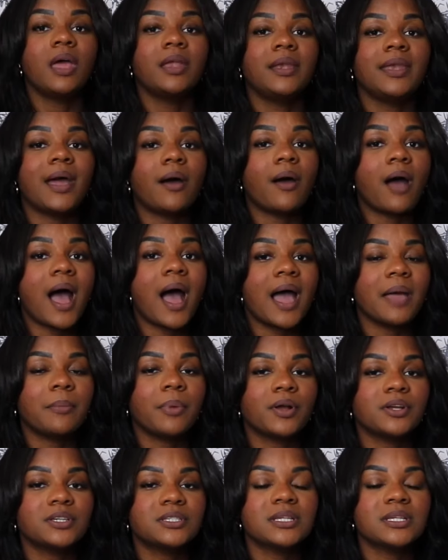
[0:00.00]
Now, I
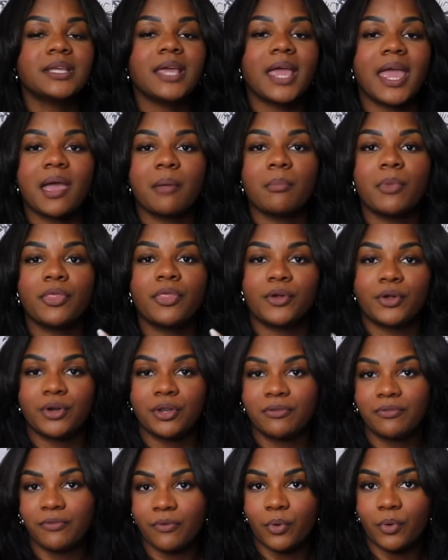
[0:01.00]
personally am at
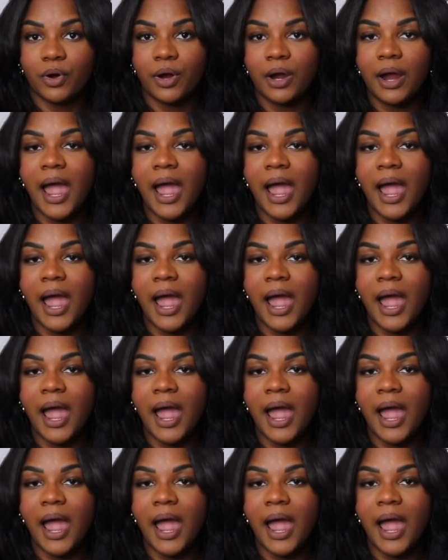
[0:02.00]
34.